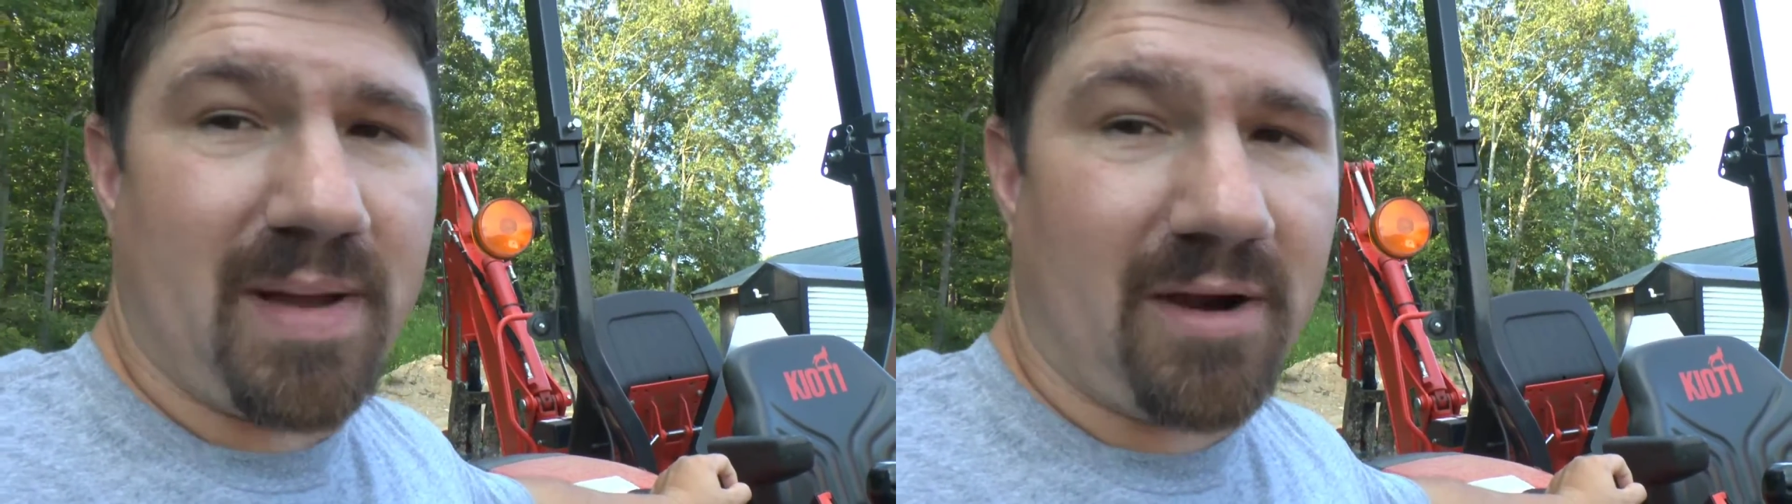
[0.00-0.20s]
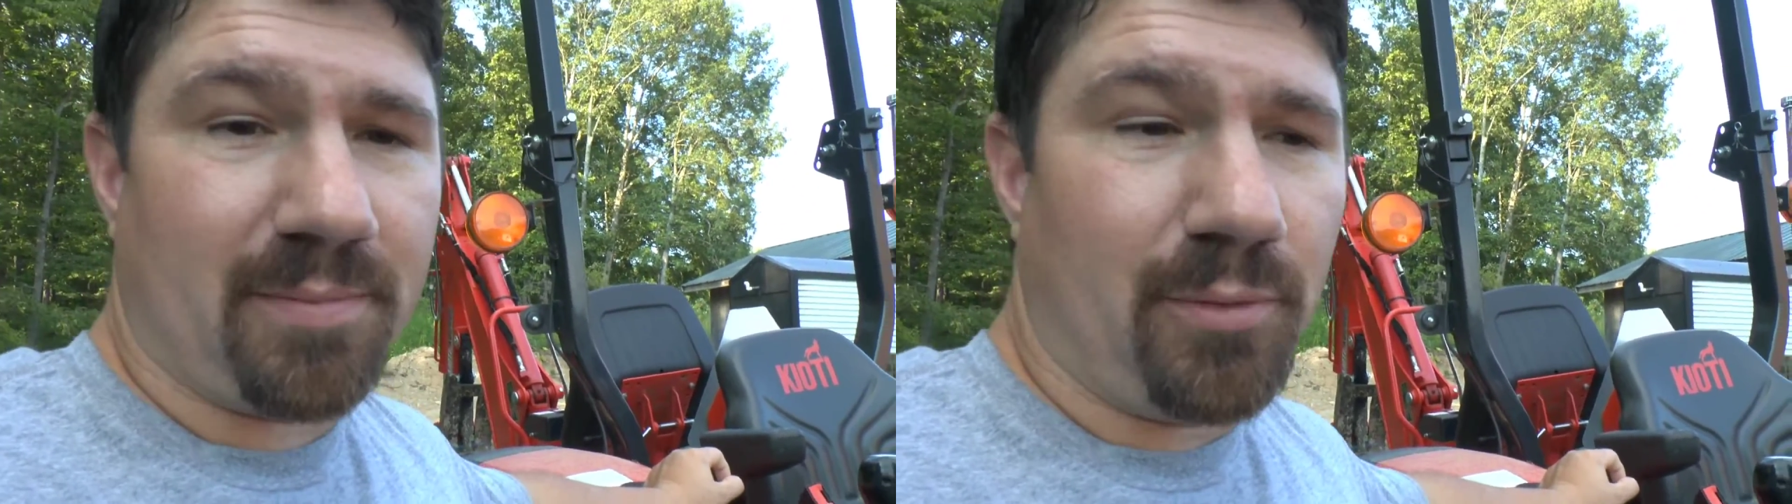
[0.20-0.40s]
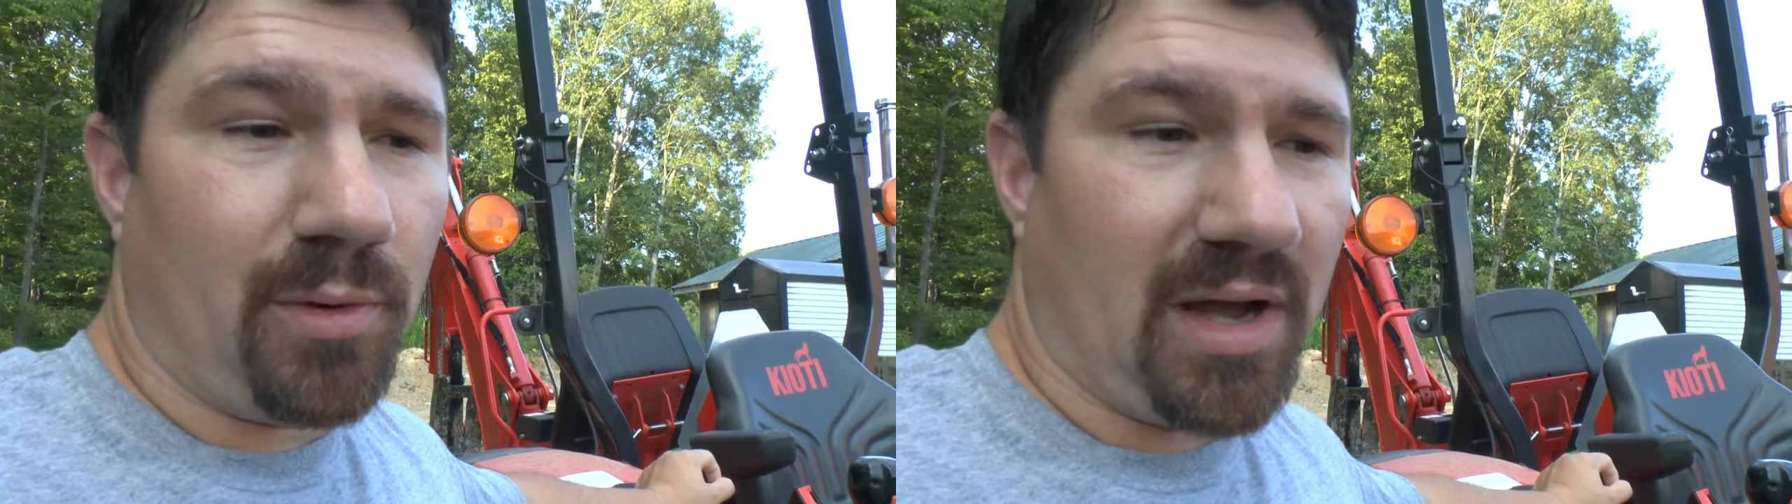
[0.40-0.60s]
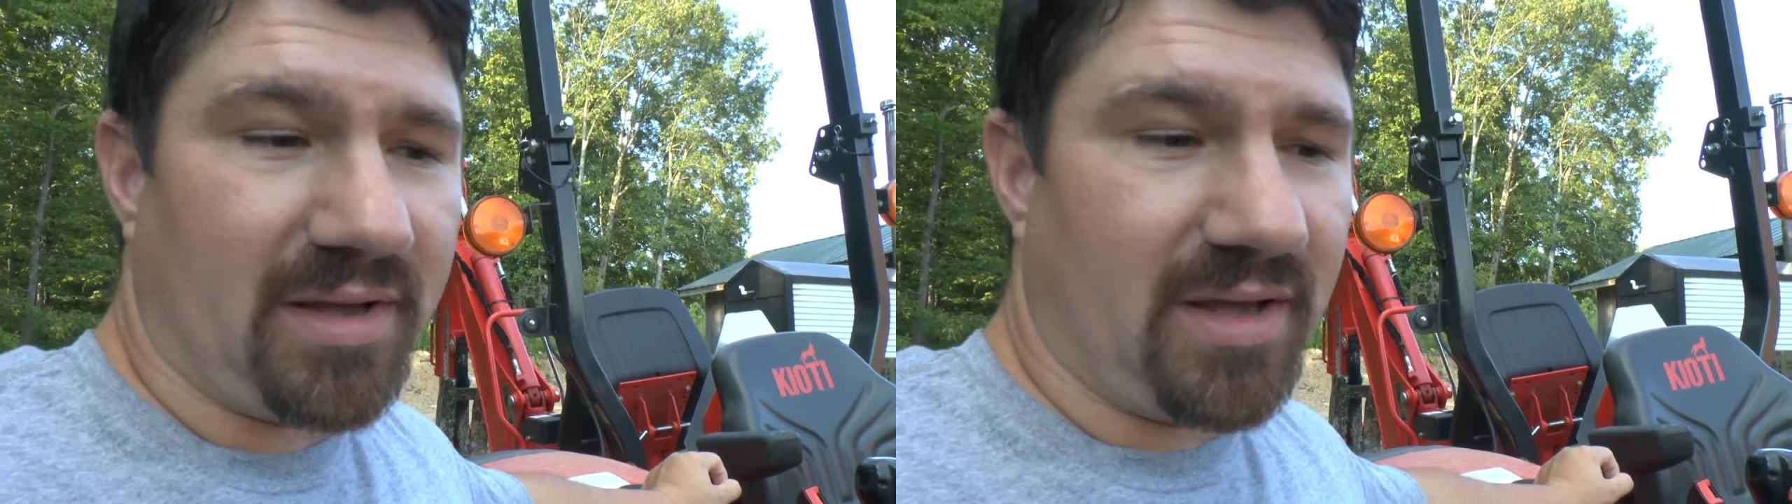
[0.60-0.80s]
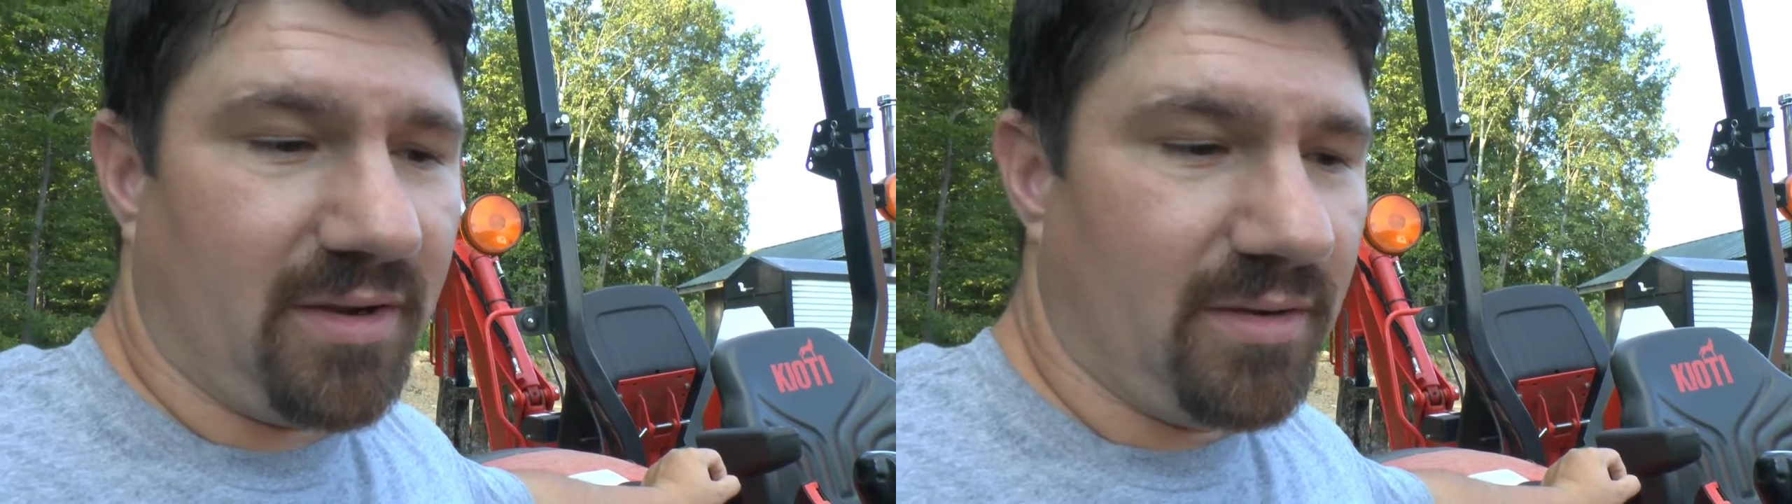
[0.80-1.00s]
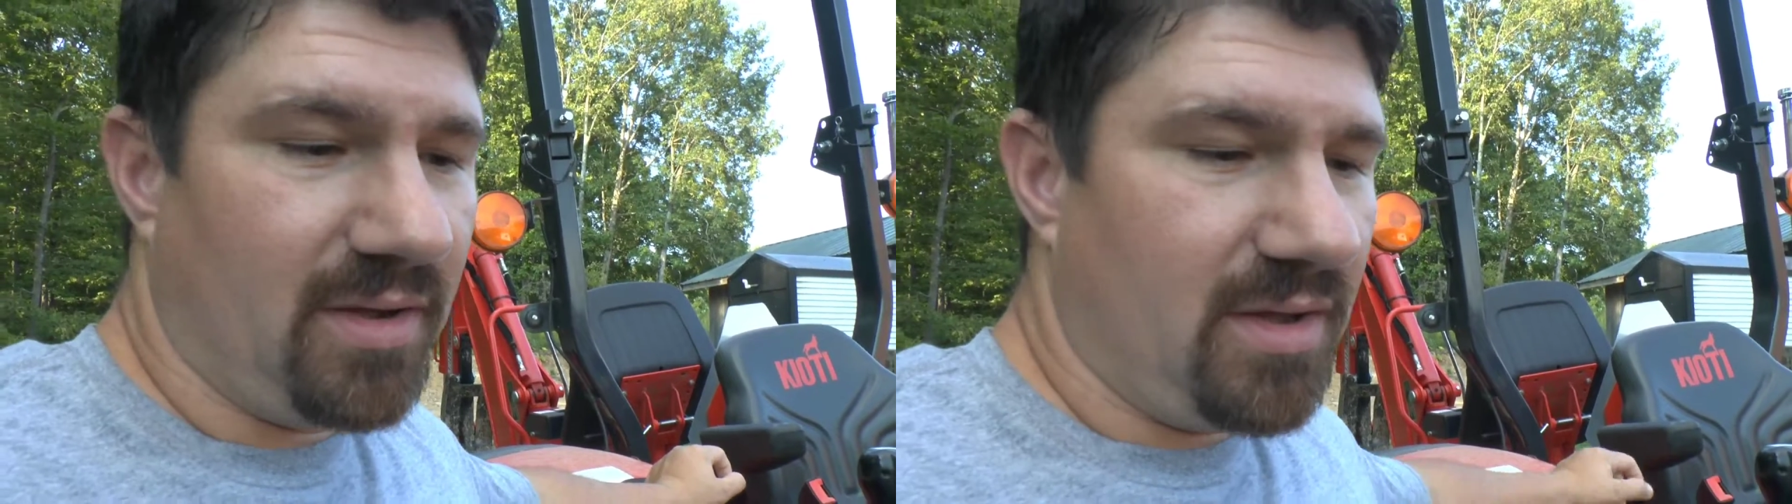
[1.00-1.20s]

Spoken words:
power to pull high gear.